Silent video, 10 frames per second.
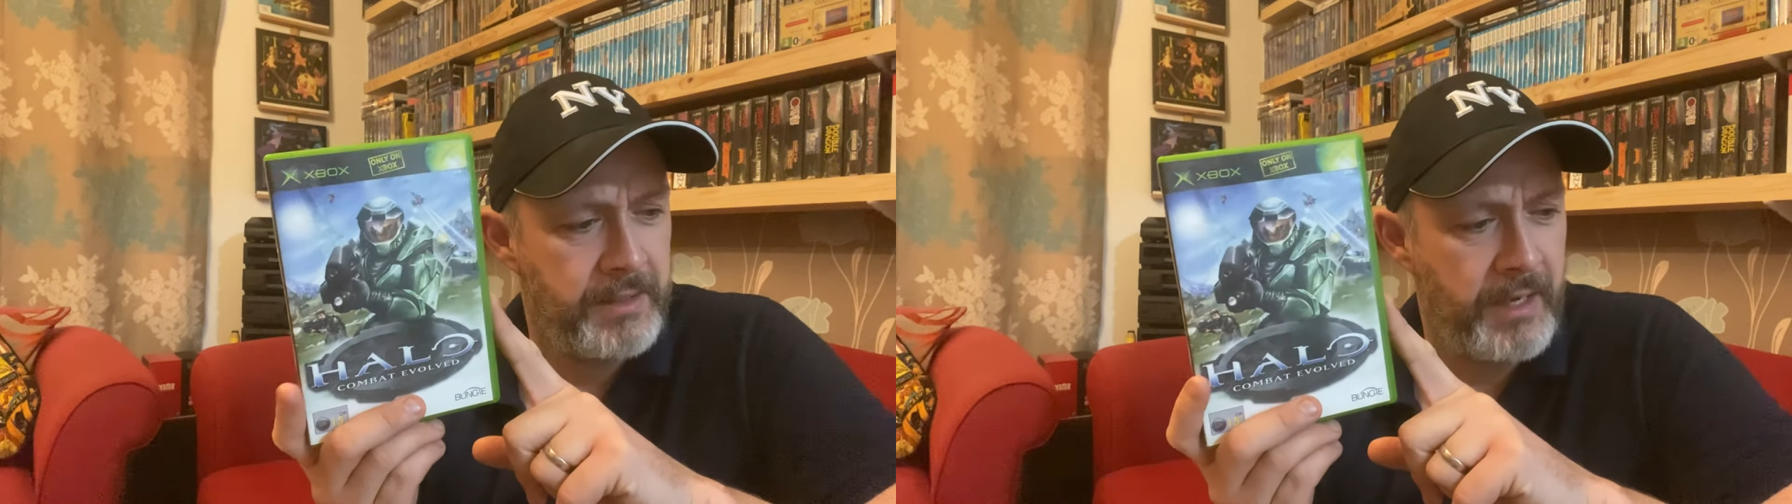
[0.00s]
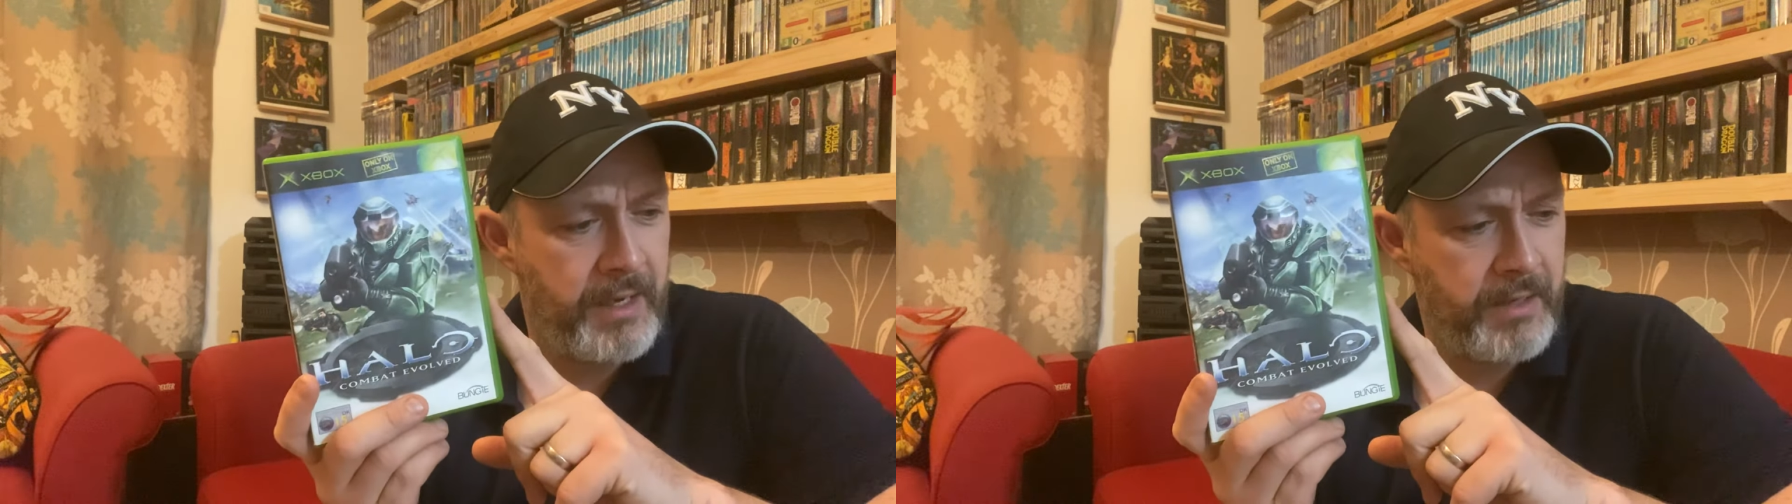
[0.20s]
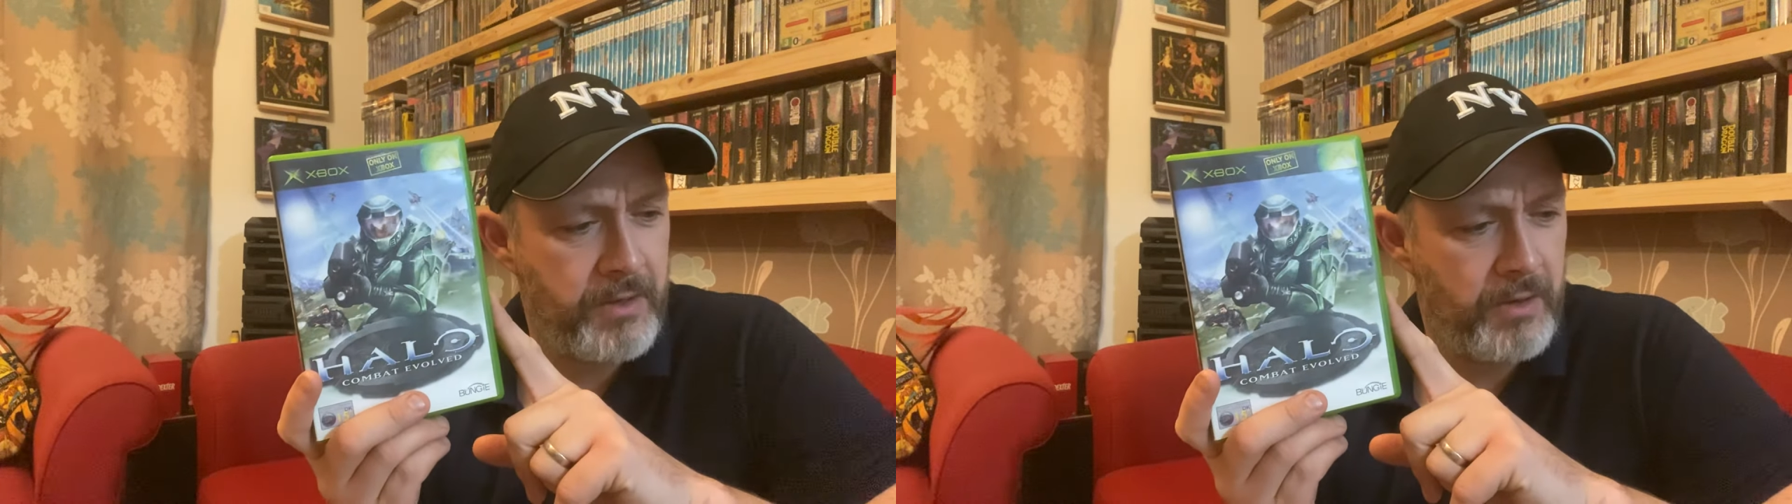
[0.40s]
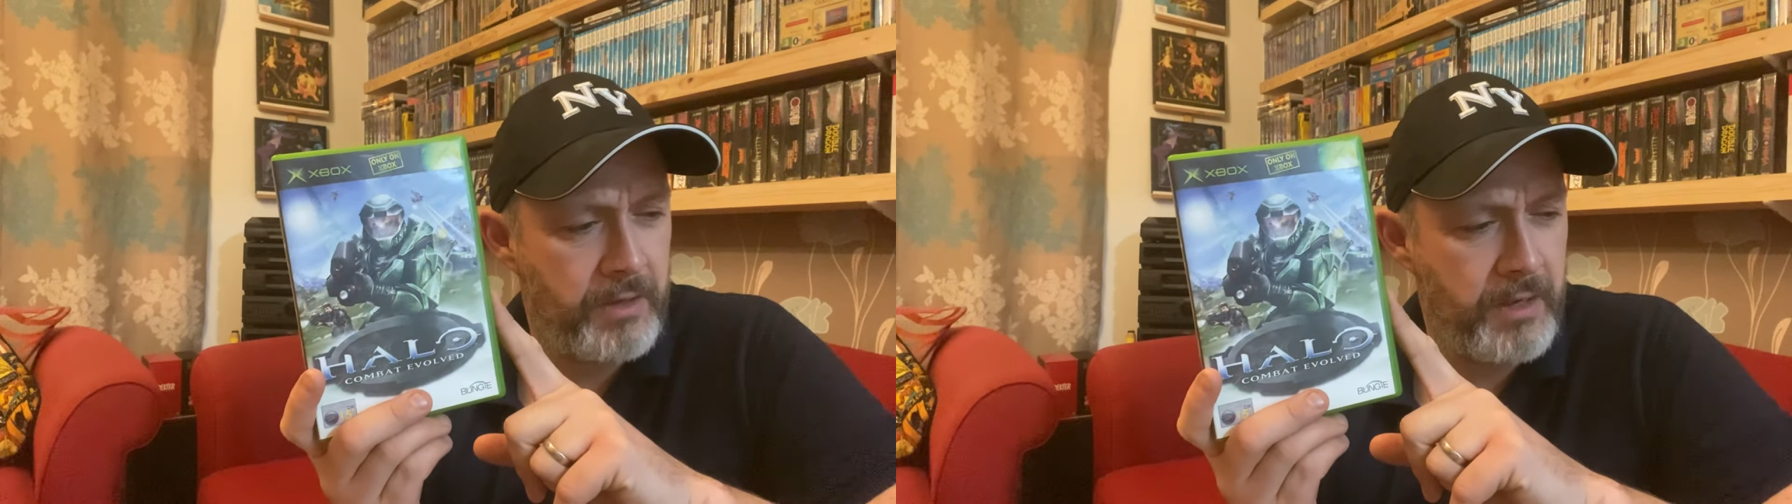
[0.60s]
and I got